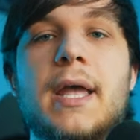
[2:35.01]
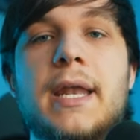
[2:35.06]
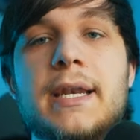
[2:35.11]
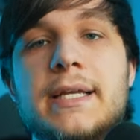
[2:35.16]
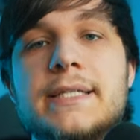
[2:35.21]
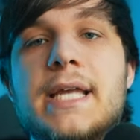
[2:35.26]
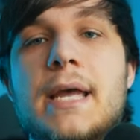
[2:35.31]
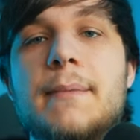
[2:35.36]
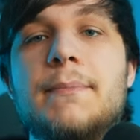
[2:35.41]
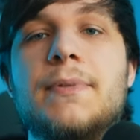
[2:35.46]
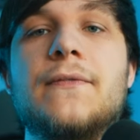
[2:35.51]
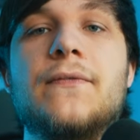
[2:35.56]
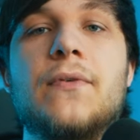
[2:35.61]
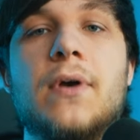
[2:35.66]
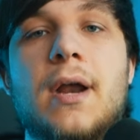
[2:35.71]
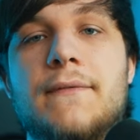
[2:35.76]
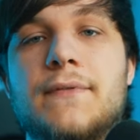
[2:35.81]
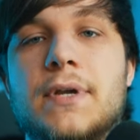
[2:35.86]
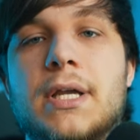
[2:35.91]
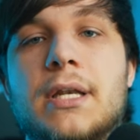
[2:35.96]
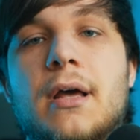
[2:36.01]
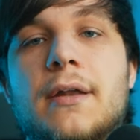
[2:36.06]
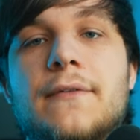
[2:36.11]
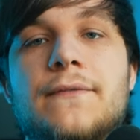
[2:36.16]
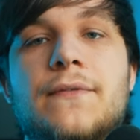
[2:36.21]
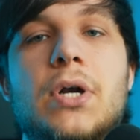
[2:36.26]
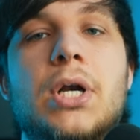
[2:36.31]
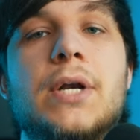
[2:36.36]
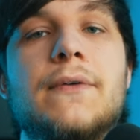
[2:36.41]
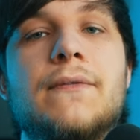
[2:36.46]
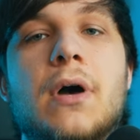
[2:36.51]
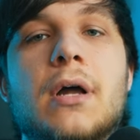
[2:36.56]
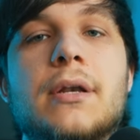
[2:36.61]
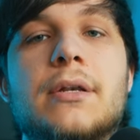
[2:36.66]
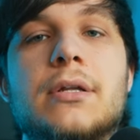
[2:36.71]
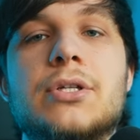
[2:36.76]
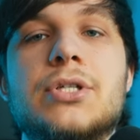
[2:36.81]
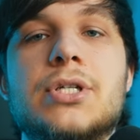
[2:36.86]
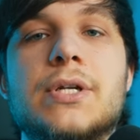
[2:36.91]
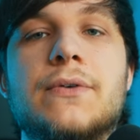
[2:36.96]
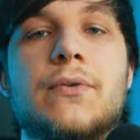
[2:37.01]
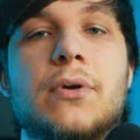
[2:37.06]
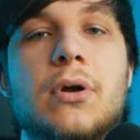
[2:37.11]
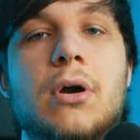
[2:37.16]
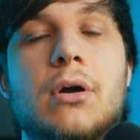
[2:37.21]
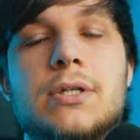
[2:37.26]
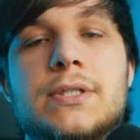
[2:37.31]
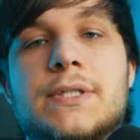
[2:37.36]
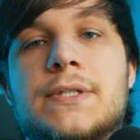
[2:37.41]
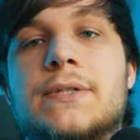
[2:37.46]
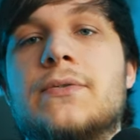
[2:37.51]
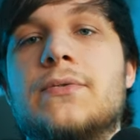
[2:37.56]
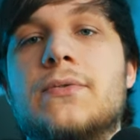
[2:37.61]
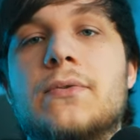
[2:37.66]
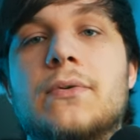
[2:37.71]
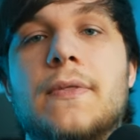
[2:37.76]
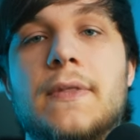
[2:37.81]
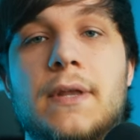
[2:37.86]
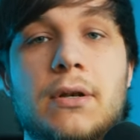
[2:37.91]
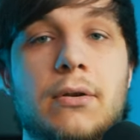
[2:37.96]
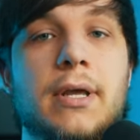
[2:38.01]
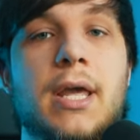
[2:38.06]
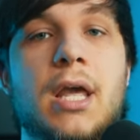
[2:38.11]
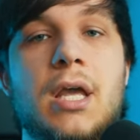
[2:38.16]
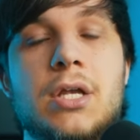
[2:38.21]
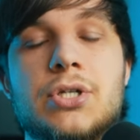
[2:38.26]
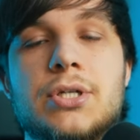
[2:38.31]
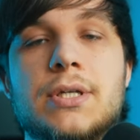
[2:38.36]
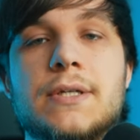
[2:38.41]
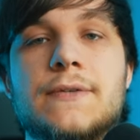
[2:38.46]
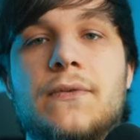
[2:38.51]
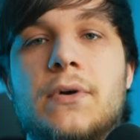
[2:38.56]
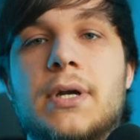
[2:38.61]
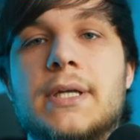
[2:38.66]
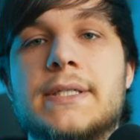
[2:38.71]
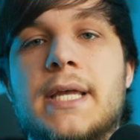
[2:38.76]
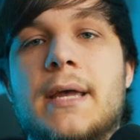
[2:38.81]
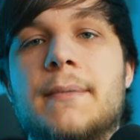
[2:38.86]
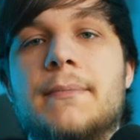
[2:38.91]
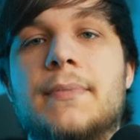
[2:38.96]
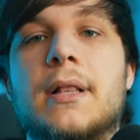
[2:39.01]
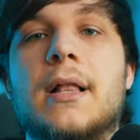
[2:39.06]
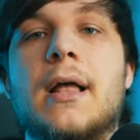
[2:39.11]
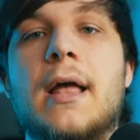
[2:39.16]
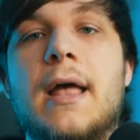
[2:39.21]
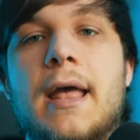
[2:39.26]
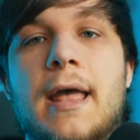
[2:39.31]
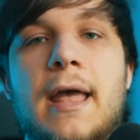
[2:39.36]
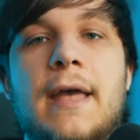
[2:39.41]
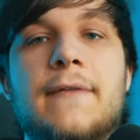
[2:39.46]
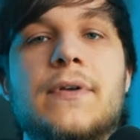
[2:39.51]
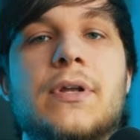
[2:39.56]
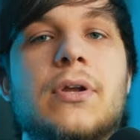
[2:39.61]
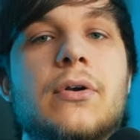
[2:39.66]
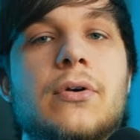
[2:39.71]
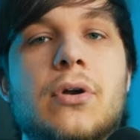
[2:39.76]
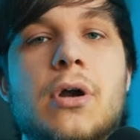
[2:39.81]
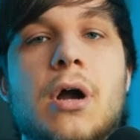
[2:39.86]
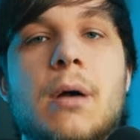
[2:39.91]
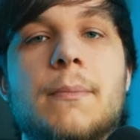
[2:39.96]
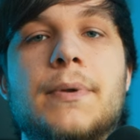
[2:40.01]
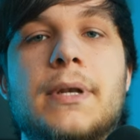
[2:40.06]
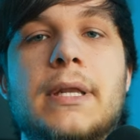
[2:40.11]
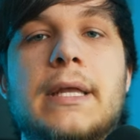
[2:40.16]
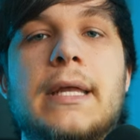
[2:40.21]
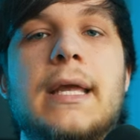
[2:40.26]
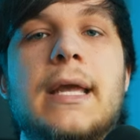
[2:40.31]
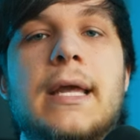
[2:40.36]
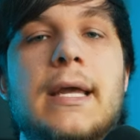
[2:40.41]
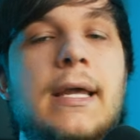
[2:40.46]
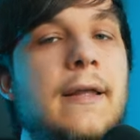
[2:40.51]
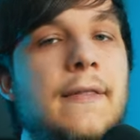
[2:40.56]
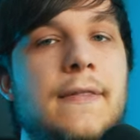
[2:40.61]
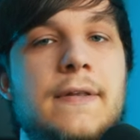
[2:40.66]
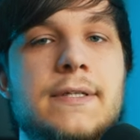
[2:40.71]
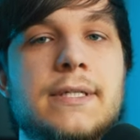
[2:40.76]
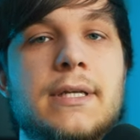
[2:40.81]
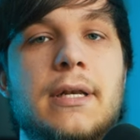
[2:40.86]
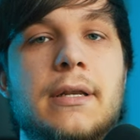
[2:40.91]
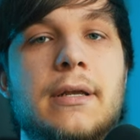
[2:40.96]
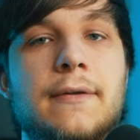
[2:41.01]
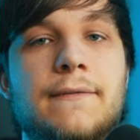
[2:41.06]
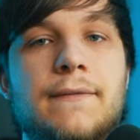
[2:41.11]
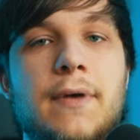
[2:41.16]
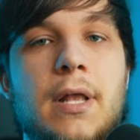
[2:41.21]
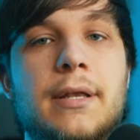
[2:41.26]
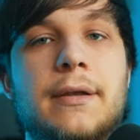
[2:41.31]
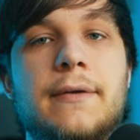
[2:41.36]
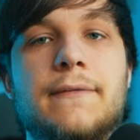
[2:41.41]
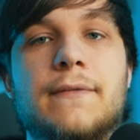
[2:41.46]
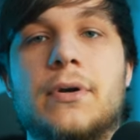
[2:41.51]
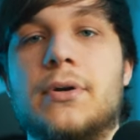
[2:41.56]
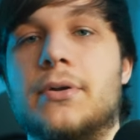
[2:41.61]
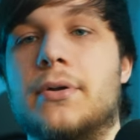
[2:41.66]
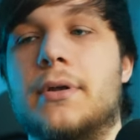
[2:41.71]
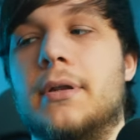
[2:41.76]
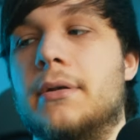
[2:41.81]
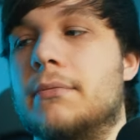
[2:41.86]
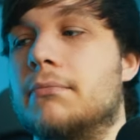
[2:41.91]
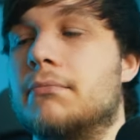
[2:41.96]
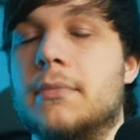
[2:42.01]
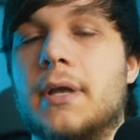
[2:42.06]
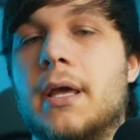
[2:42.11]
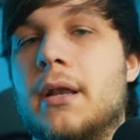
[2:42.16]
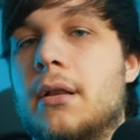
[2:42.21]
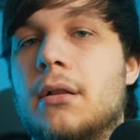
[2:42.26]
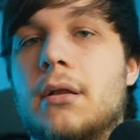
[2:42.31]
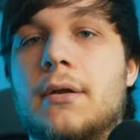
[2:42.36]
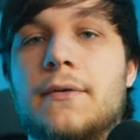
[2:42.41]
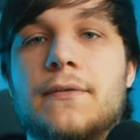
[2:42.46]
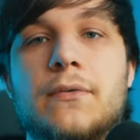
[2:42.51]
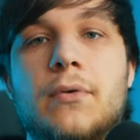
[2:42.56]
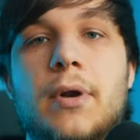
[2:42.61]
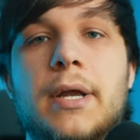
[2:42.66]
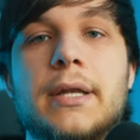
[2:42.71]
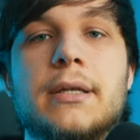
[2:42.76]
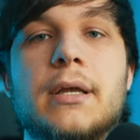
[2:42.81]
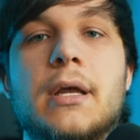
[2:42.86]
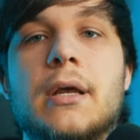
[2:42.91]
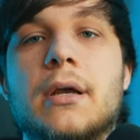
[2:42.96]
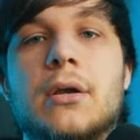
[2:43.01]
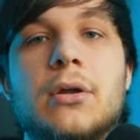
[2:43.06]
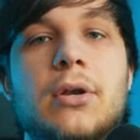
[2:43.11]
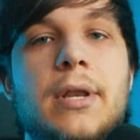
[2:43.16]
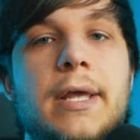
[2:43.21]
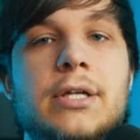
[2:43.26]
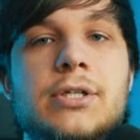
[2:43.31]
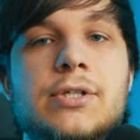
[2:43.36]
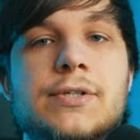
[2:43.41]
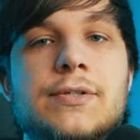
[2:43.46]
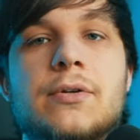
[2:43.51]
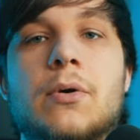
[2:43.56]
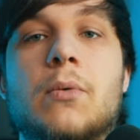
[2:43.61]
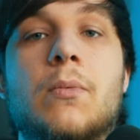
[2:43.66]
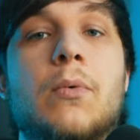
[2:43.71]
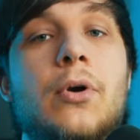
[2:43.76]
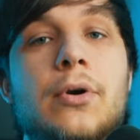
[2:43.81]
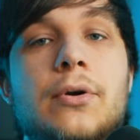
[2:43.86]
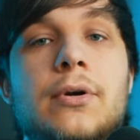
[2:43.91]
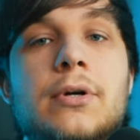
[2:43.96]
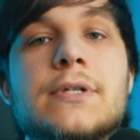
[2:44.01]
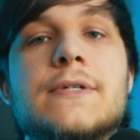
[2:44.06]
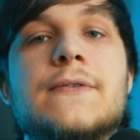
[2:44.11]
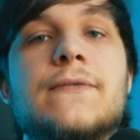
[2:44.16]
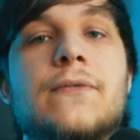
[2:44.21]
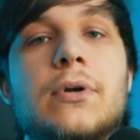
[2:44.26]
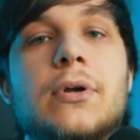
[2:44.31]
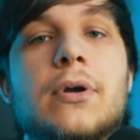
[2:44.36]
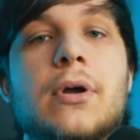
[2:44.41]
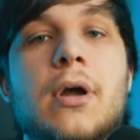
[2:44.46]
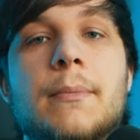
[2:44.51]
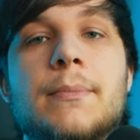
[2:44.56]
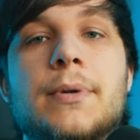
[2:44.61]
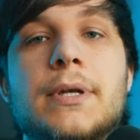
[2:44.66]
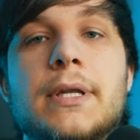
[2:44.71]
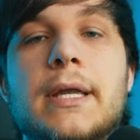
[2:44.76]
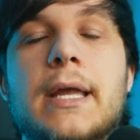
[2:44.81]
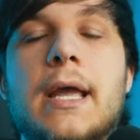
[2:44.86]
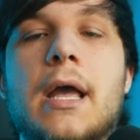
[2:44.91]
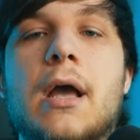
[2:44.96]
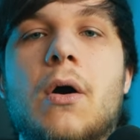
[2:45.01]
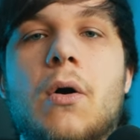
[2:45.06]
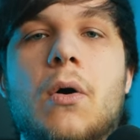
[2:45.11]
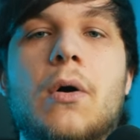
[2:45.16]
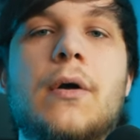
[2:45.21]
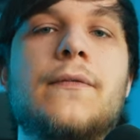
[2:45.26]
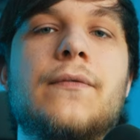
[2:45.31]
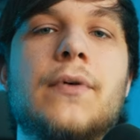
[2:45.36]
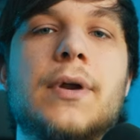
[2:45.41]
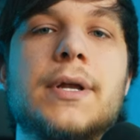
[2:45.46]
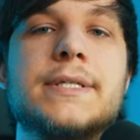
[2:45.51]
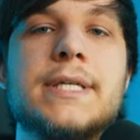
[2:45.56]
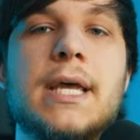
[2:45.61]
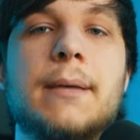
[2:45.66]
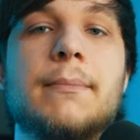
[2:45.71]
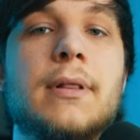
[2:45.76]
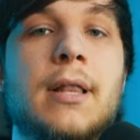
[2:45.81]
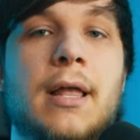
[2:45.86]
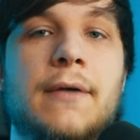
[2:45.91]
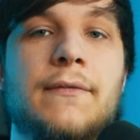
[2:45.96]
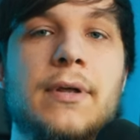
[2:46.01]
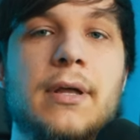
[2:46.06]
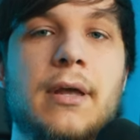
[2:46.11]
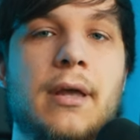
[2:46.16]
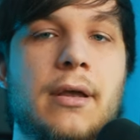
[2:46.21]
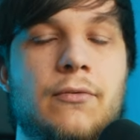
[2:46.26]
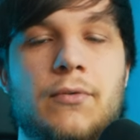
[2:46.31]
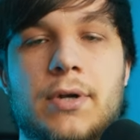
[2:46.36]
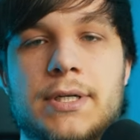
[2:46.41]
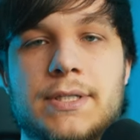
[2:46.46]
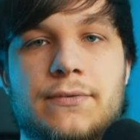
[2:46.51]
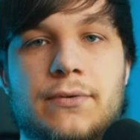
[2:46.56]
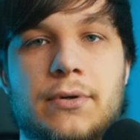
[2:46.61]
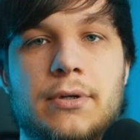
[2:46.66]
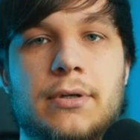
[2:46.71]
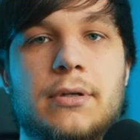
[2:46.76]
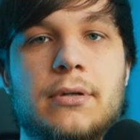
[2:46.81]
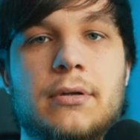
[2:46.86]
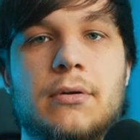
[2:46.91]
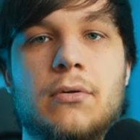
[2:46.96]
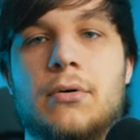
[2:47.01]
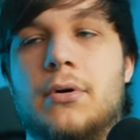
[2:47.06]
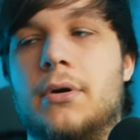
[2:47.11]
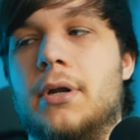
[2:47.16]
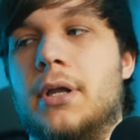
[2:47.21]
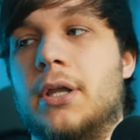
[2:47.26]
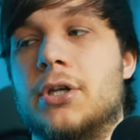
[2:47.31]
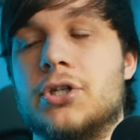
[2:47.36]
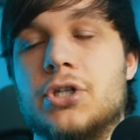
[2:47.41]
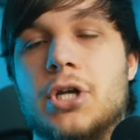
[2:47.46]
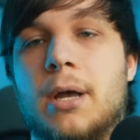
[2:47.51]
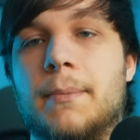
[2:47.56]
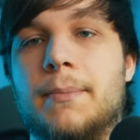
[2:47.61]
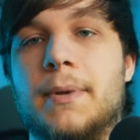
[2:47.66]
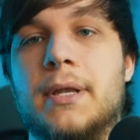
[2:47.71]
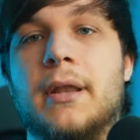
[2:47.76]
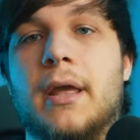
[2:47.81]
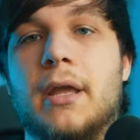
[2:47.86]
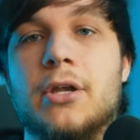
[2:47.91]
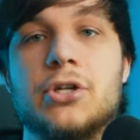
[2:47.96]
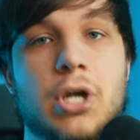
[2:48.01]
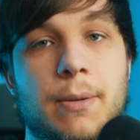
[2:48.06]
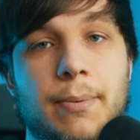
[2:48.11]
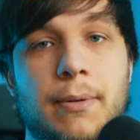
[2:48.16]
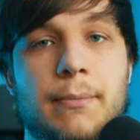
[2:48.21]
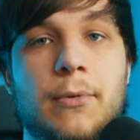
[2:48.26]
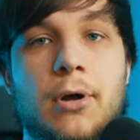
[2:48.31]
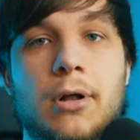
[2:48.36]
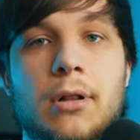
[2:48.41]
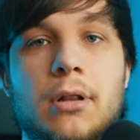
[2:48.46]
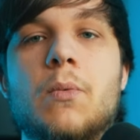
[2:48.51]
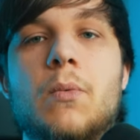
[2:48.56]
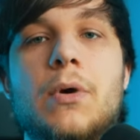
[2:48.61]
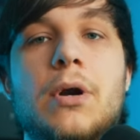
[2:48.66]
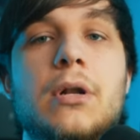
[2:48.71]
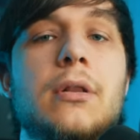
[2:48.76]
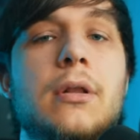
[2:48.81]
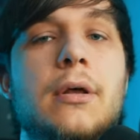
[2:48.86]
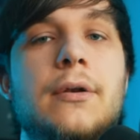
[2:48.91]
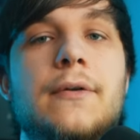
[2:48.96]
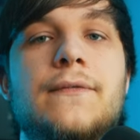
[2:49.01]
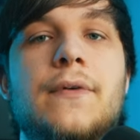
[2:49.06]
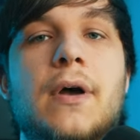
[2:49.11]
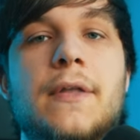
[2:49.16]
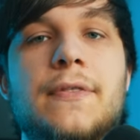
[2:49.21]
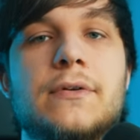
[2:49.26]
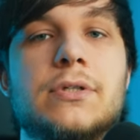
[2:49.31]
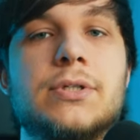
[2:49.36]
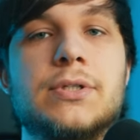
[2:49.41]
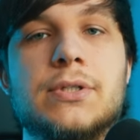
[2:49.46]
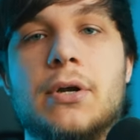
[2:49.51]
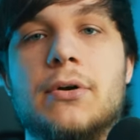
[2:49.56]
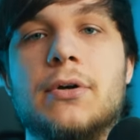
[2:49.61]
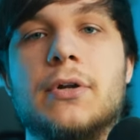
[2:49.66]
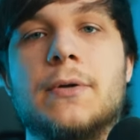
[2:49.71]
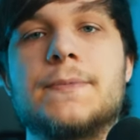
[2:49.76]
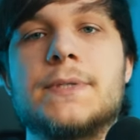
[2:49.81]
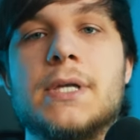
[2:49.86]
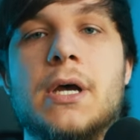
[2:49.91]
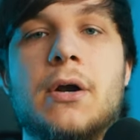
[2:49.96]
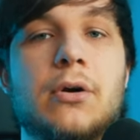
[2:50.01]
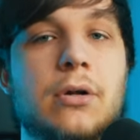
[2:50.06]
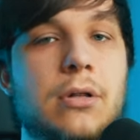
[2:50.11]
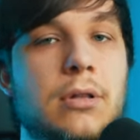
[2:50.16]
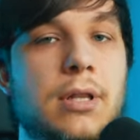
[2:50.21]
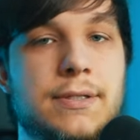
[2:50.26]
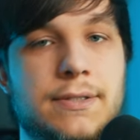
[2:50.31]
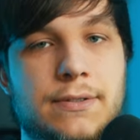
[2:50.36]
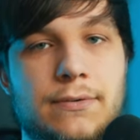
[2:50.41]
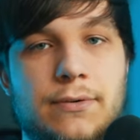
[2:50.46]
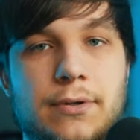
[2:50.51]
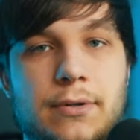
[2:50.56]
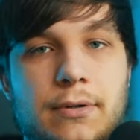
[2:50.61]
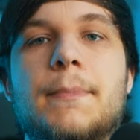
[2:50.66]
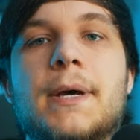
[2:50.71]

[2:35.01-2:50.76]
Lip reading: An example for having an unfair advantage in regards to the location is, for example, having your company in the Silicon Valley, where you can get a lot of great connections or workers for your company, or for example, having a restaurant or a shop in a shopping mall, where a lot of other startups are clustered.